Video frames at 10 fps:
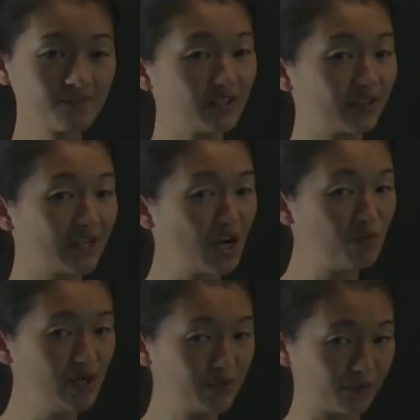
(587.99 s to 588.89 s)
Now the
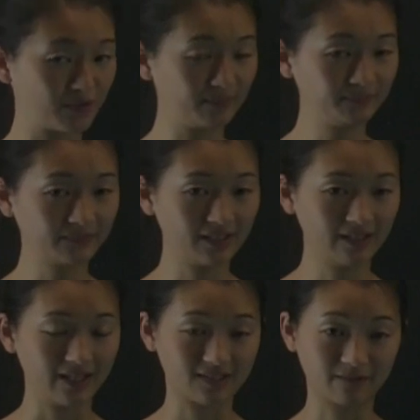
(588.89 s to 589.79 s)
L1 norm
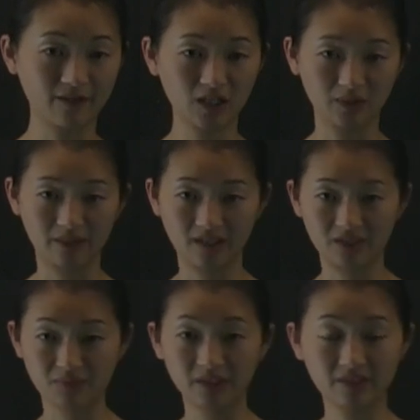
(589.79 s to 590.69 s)
is the following.
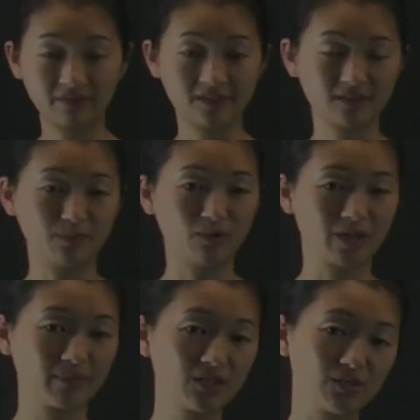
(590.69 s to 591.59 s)
It's relatively simple. What
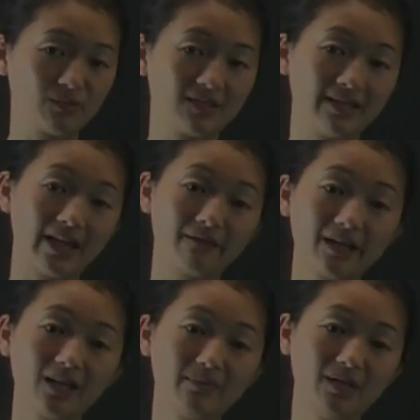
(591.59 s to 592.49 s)
I'm going to do is take
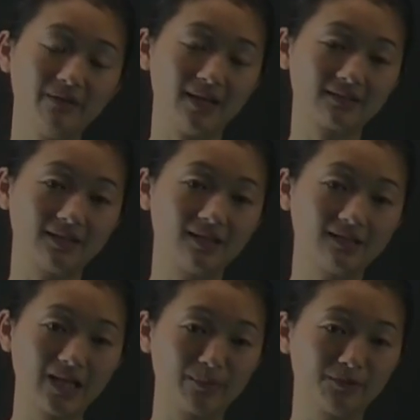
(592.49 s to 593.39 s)
every element of S, take
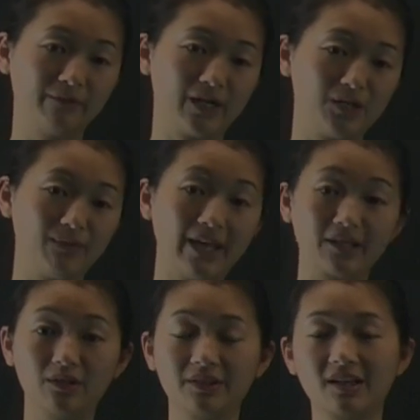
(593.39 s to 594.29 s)
its absolute value, and add
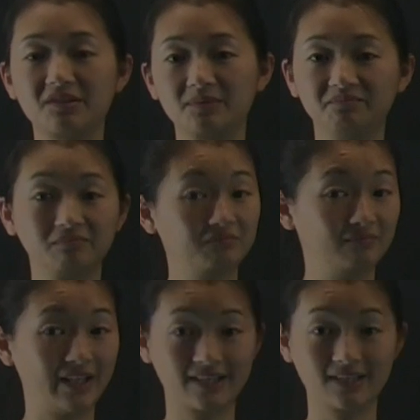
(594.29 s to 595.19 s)
it all together.
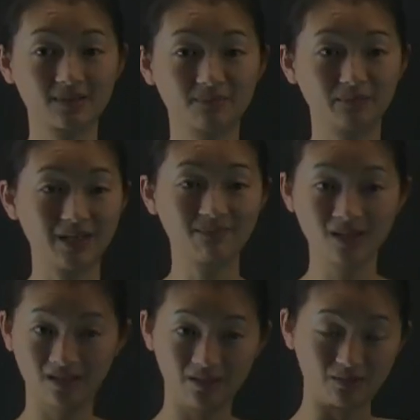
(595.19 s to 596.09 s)
That's it, right?
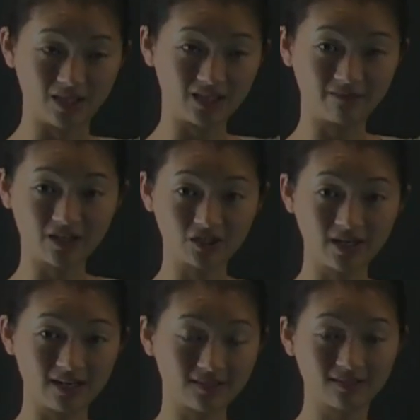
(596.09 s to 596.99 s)
You take the vector
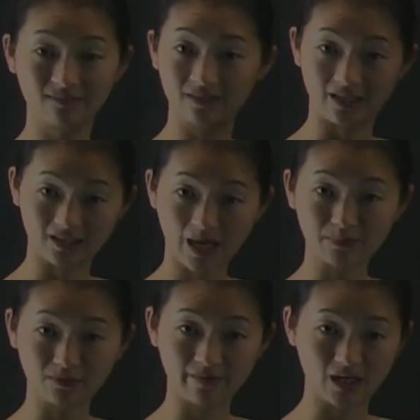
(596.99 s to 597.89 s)
S, take its
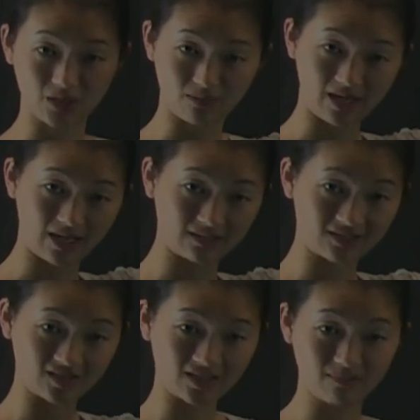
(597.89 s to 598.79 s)
absolute value, and
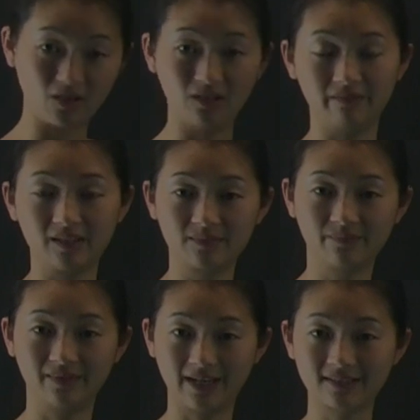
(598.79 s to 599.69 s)
sum all of it.
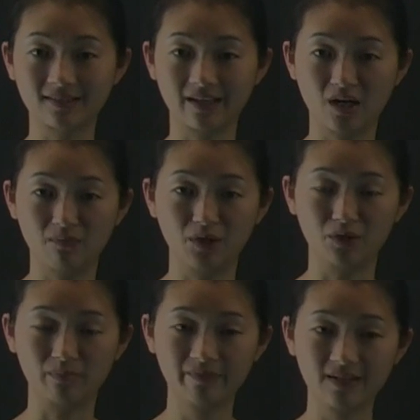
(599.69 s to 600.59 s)
That's the L1
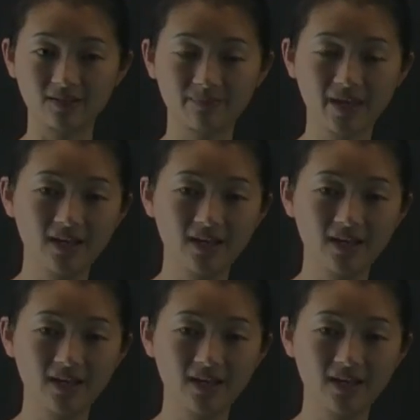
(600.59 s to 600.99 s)
norm of S.